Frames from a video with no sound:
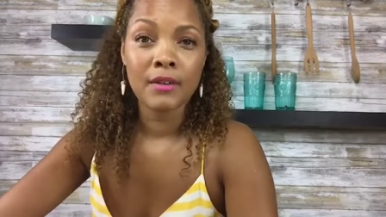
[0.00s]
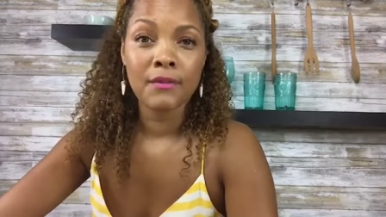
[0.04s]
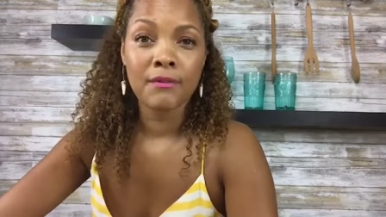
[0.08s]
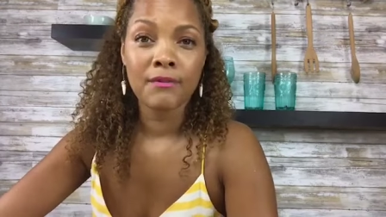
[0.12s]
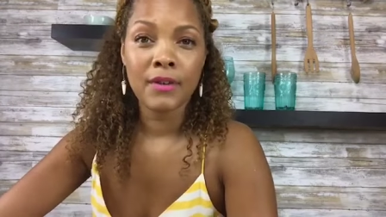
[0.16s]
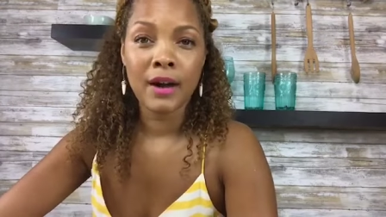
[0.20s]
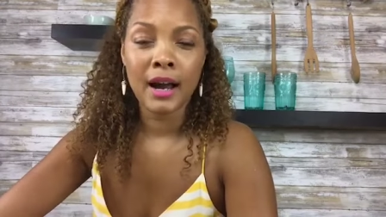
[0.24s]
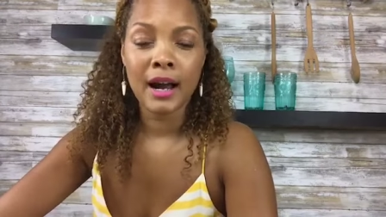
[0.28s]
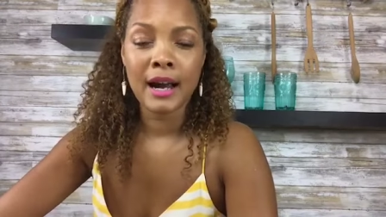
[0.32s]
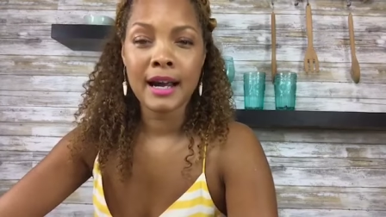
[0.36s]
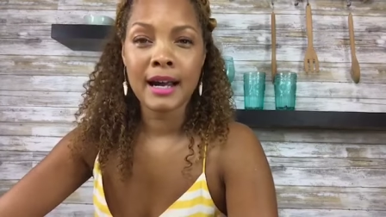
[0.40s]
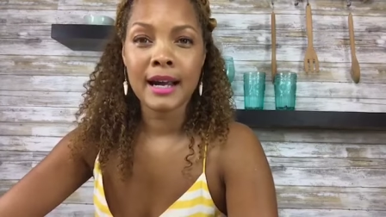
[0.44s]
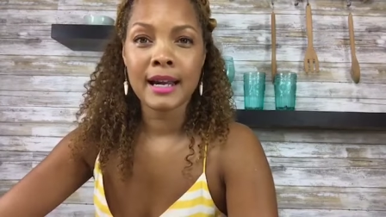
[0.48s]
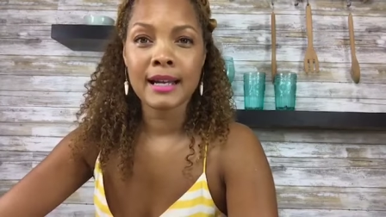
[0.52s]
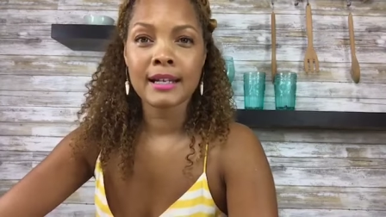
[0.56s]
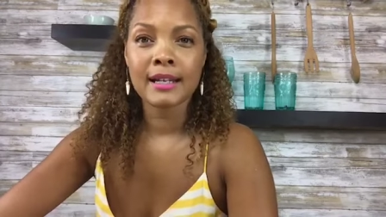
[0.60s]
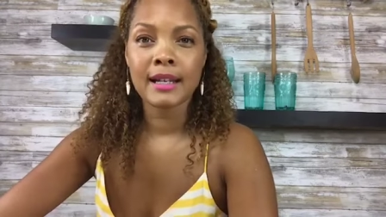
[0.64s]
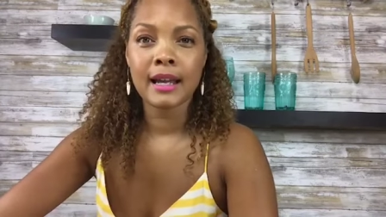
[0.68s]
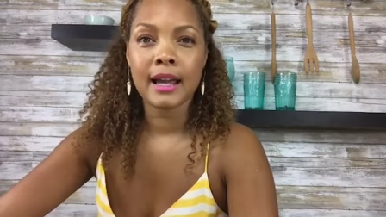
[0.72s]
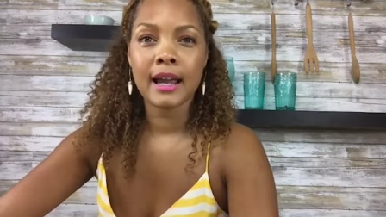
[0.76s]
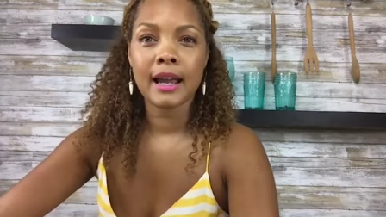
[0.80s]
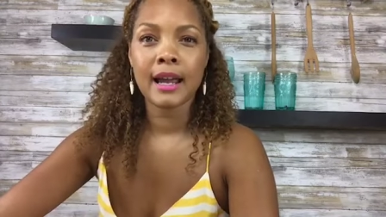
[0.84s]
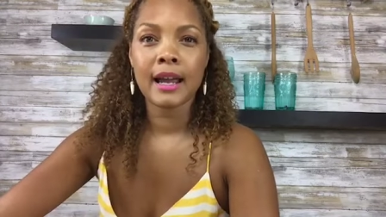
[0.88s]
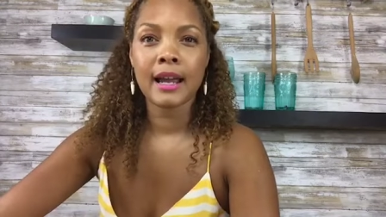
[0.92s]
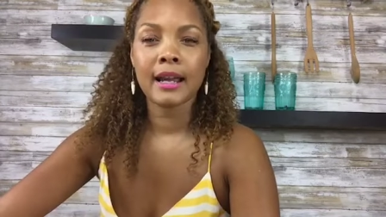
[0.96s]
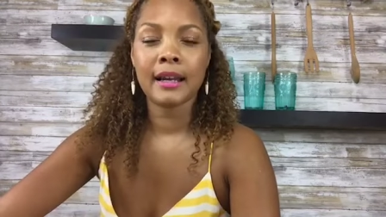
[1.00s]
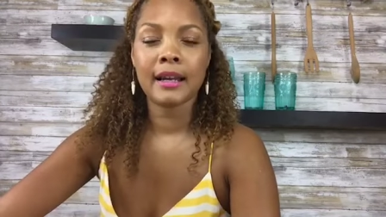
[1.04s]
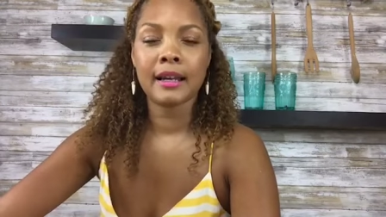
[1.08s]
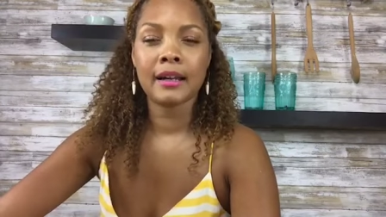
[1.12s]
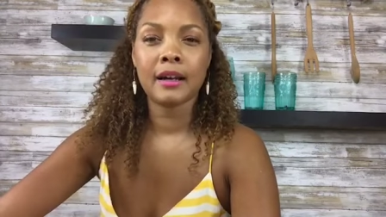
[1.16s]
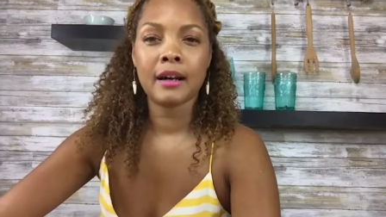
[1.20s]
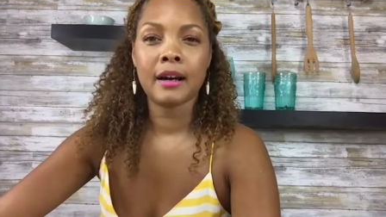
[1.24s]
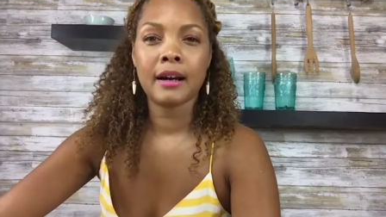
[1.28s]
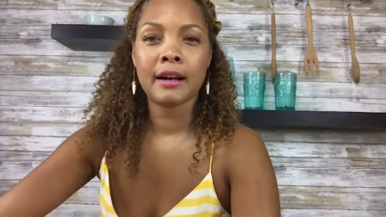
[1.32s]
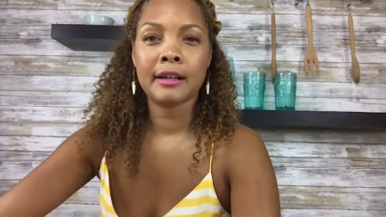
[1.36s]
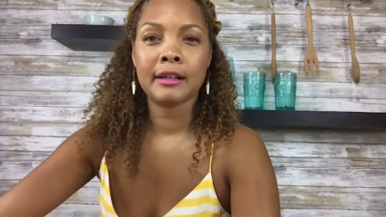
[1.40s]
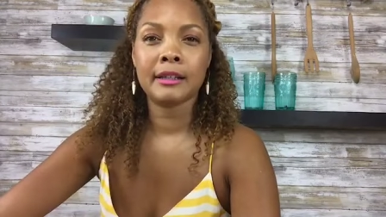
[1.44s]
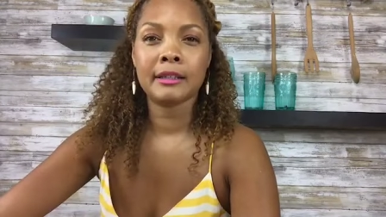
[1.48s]
find a
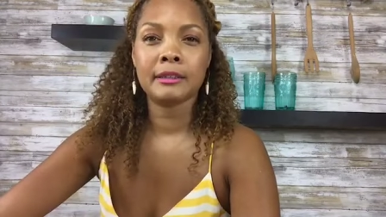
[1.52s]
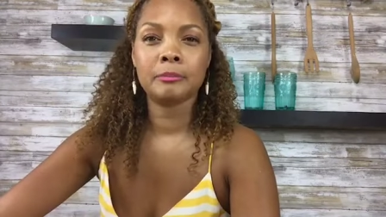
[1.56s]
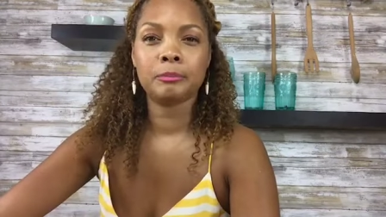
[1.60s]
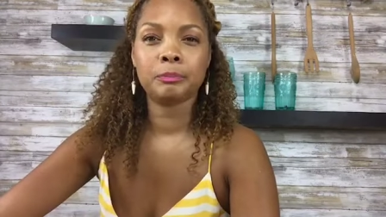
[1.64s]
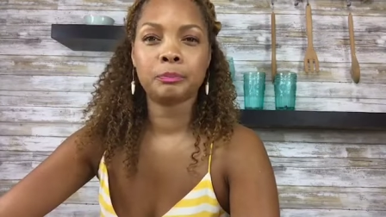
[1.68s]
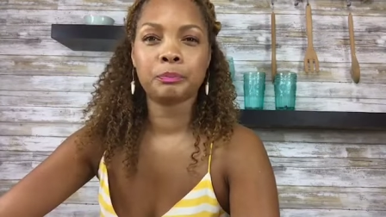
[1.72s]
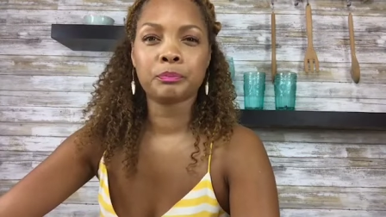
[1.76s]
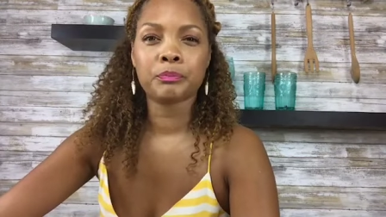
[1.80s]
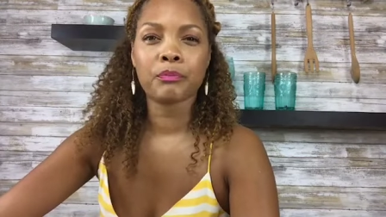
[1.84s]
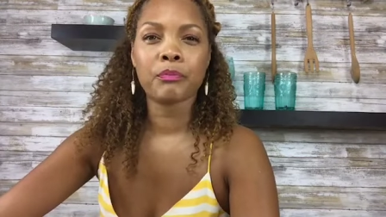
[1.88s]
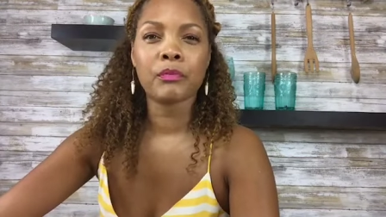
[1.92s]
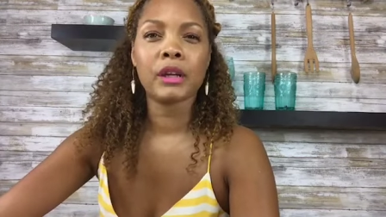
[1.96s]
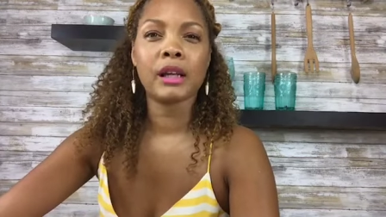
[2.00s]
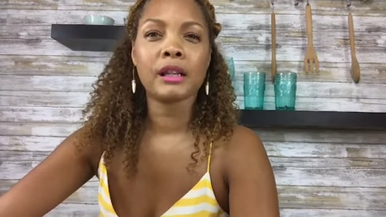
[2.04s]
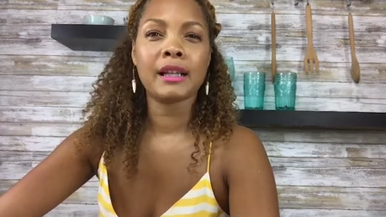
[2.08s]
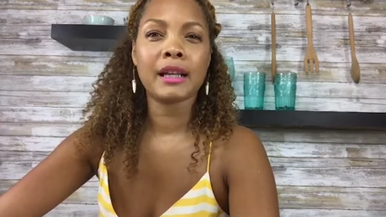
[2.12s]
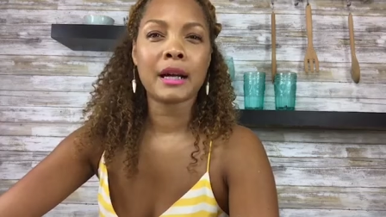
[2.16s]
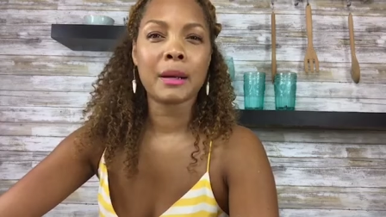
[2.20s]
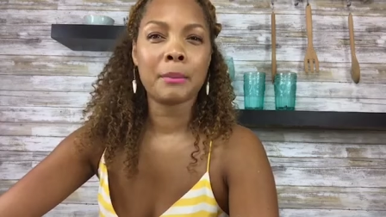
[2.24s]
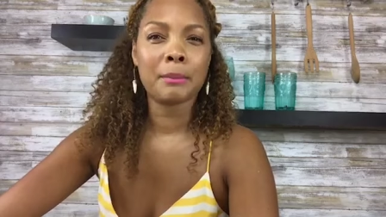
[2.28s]
um, like